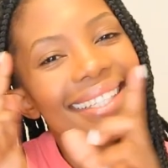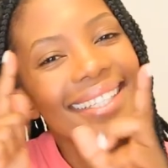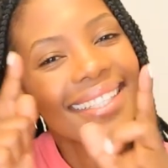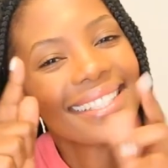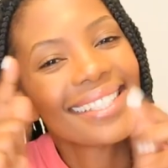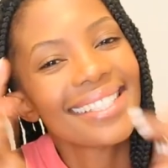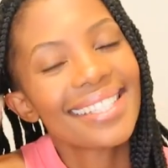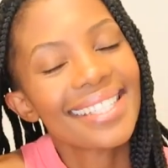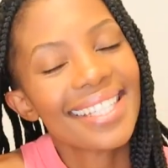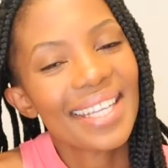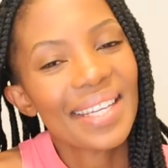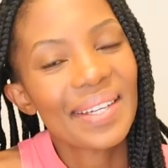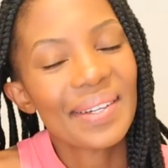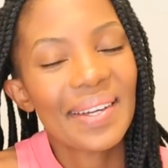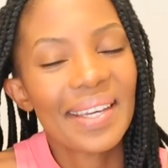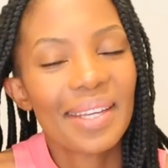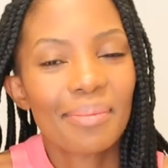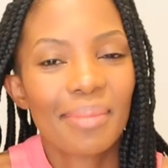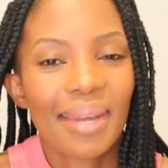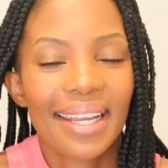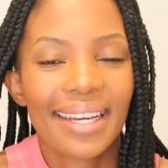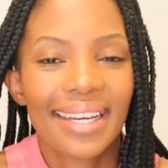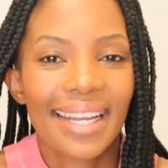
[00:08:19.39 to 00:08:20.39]
see you
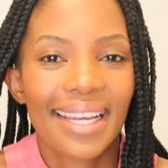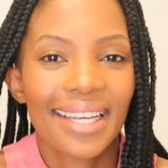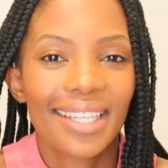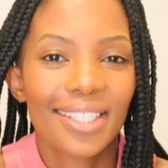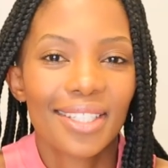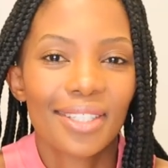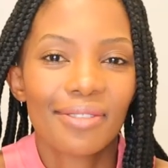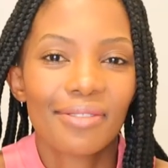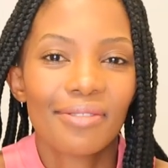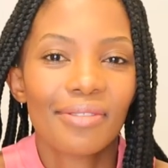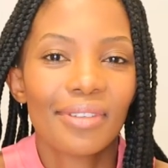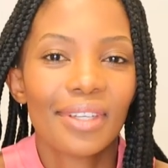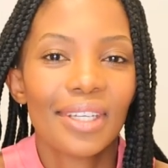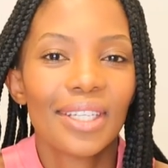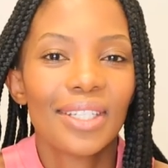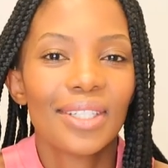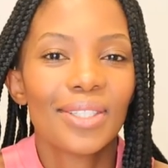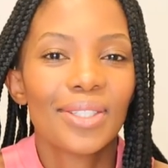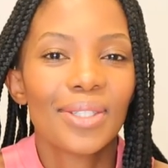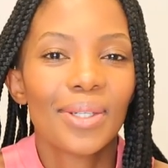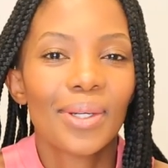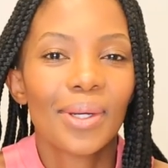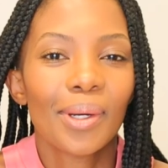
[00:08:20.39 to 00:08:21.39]
in my next
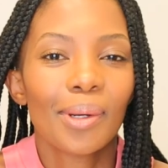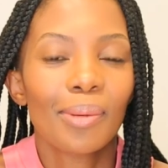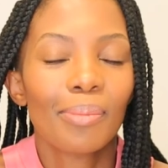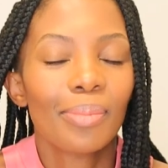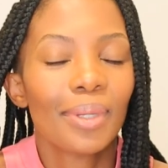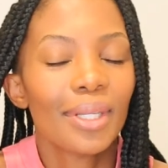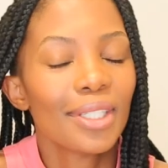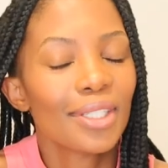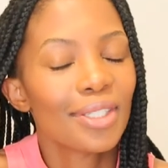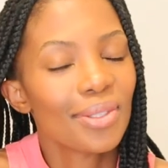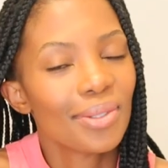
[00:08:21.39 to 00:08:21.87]
video please